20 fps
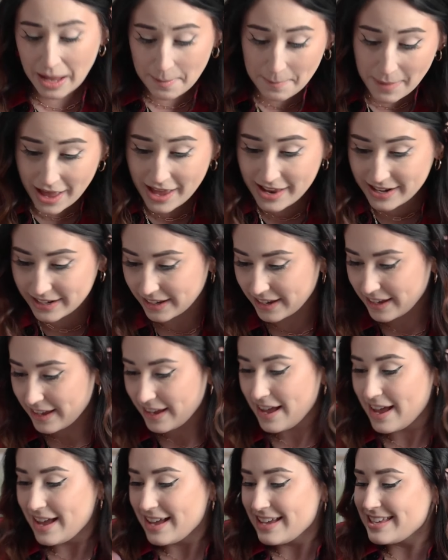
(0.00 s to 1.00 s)
Come on.
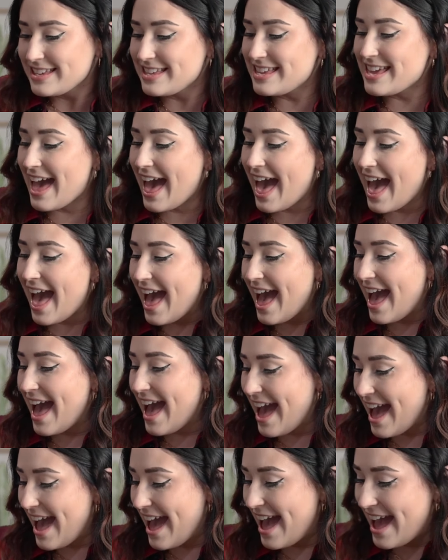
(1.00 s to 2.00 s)

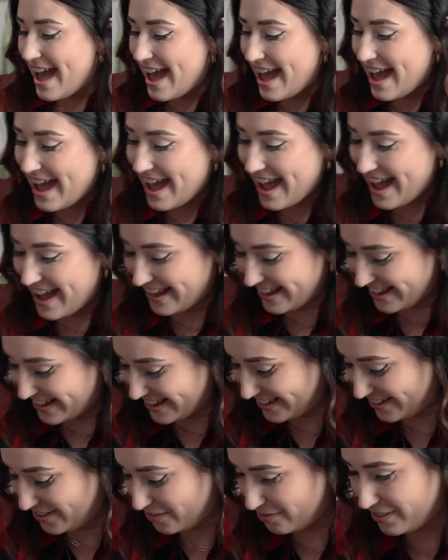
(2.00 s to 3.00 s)
Yay!
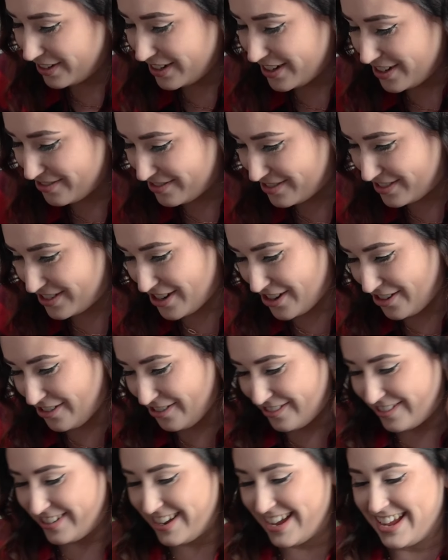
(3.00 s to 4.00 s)
What are you
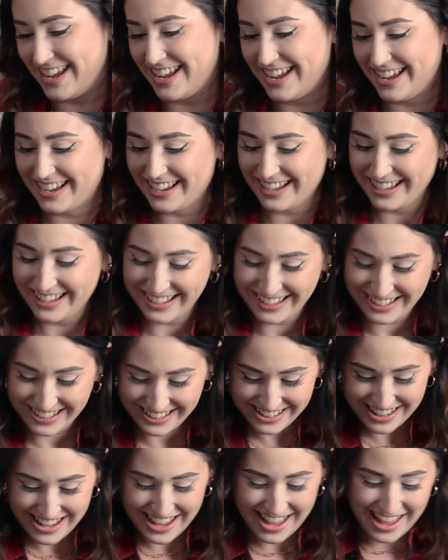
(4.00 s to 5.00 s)
doing?
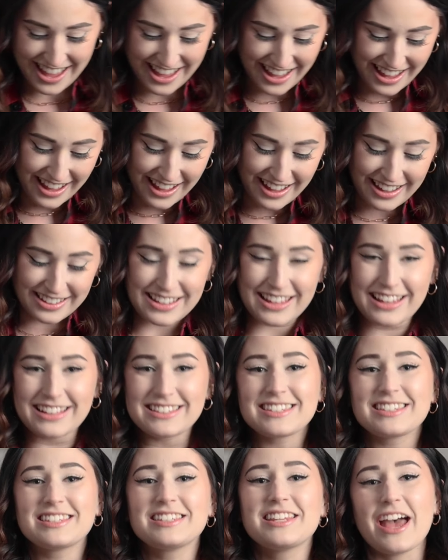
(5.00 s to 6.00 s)

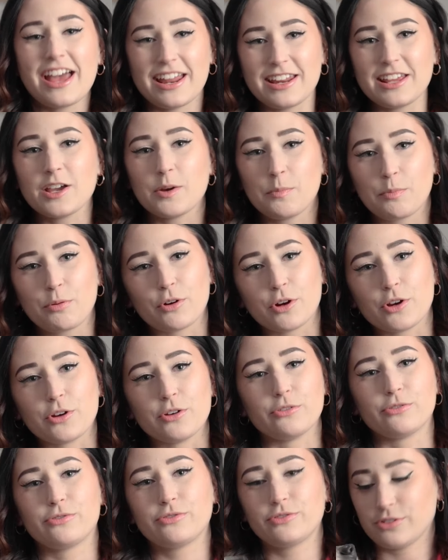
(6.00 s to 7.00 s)
It's Teddy
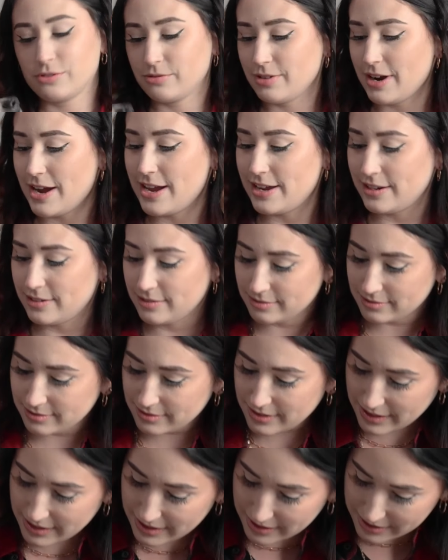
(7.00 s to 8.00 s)
approved, right?
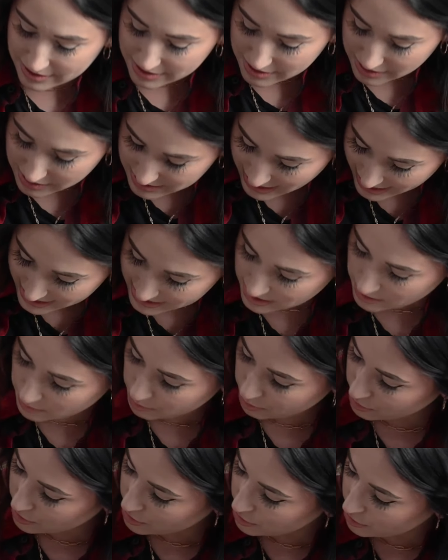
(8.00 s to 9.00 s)
Is it Teddy
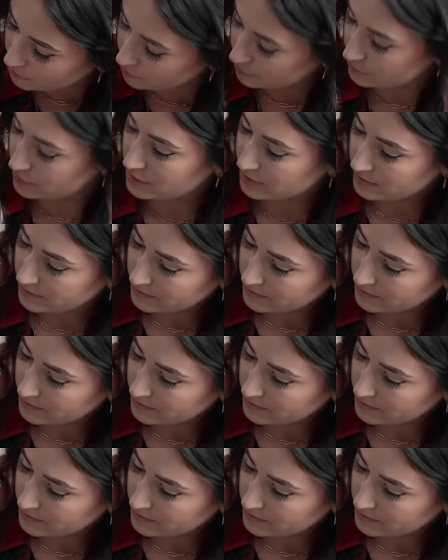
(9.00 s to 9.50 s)
approved?